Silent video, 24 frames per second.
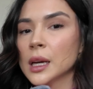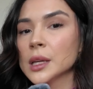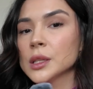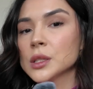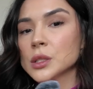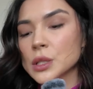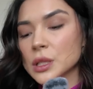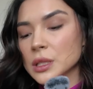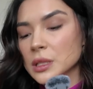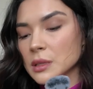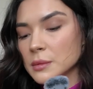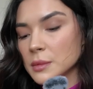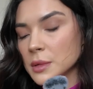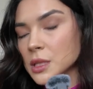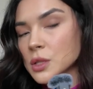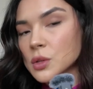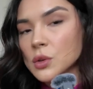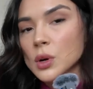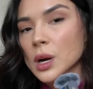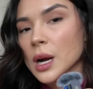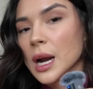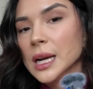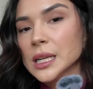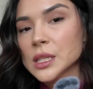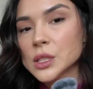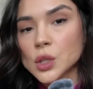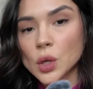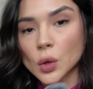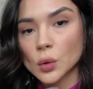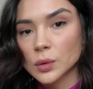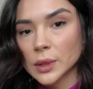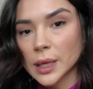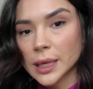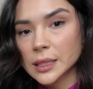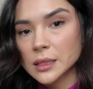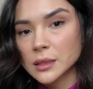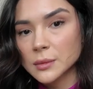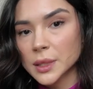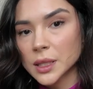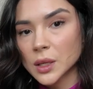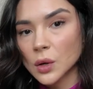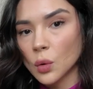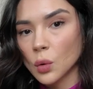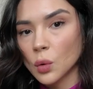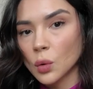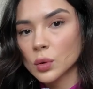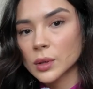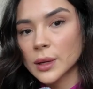just to be sure, I don't like to be
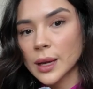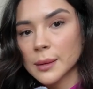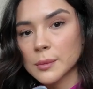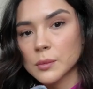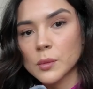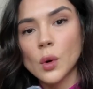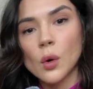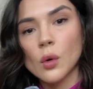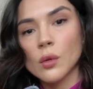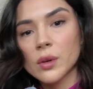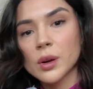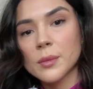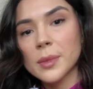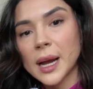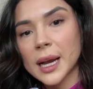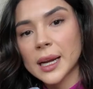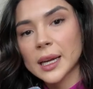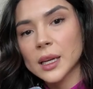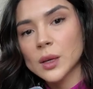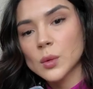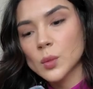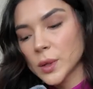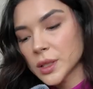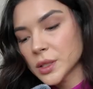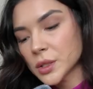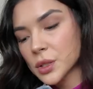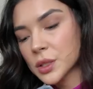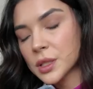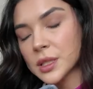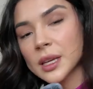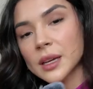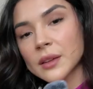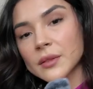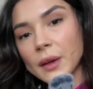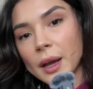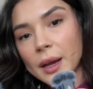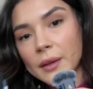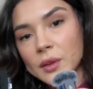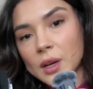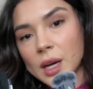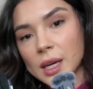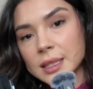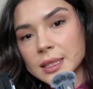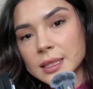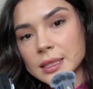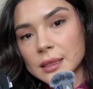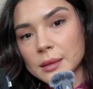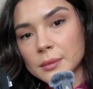cold. I'm overpacking winter stuff. I've
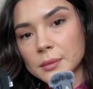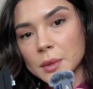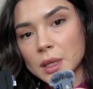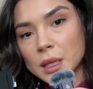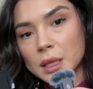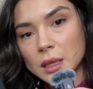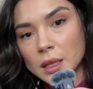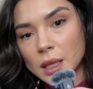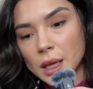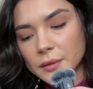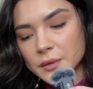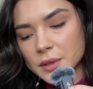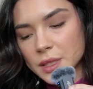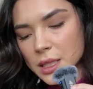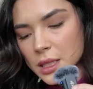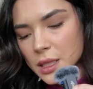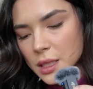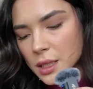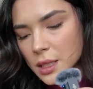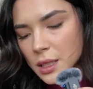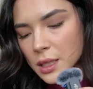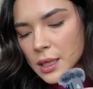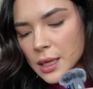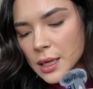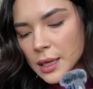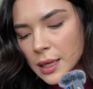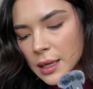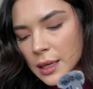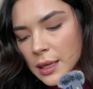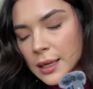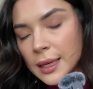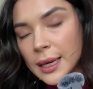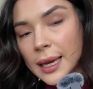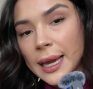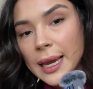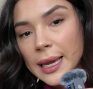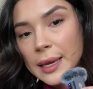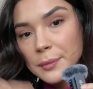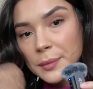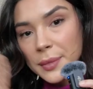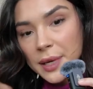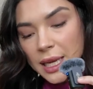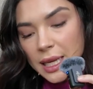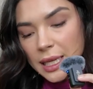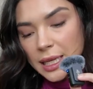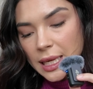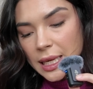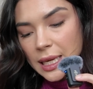got some gloves here, a
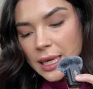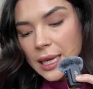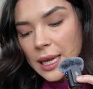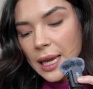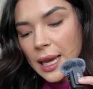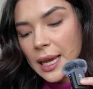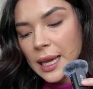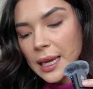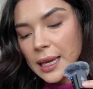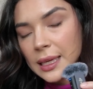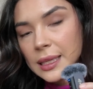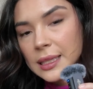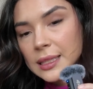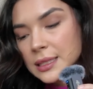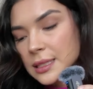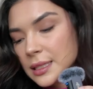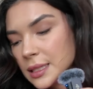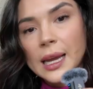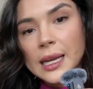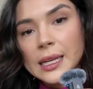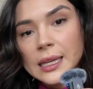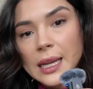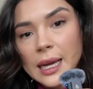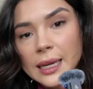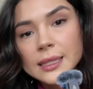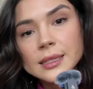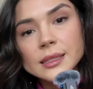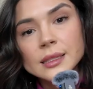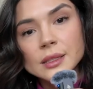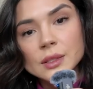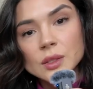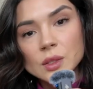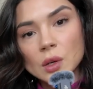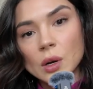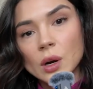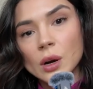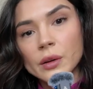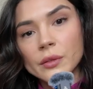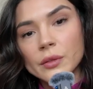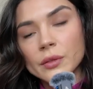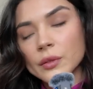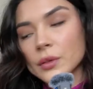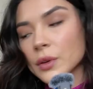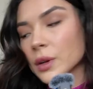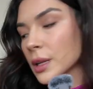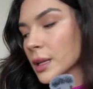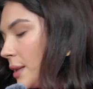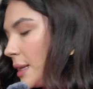beanie, and a nice
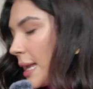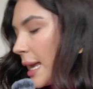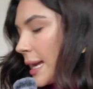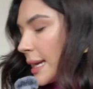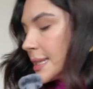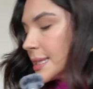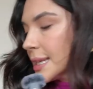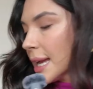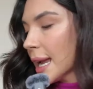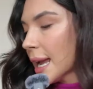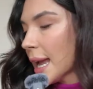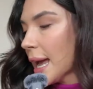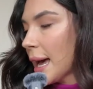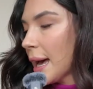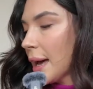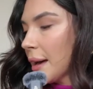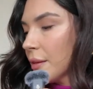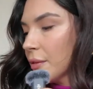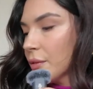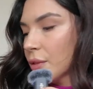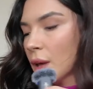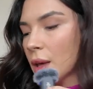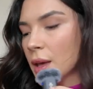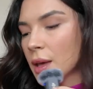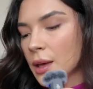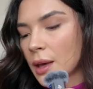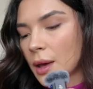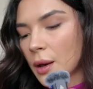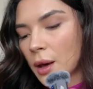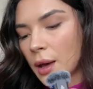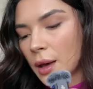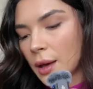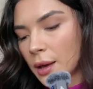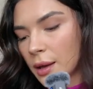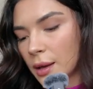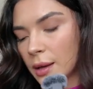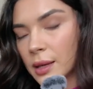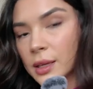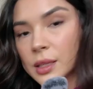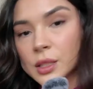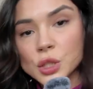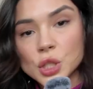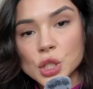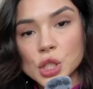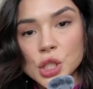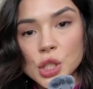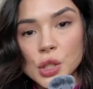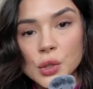scarf. Next, I have
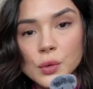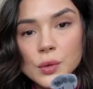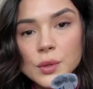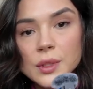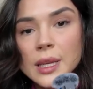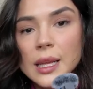shoes,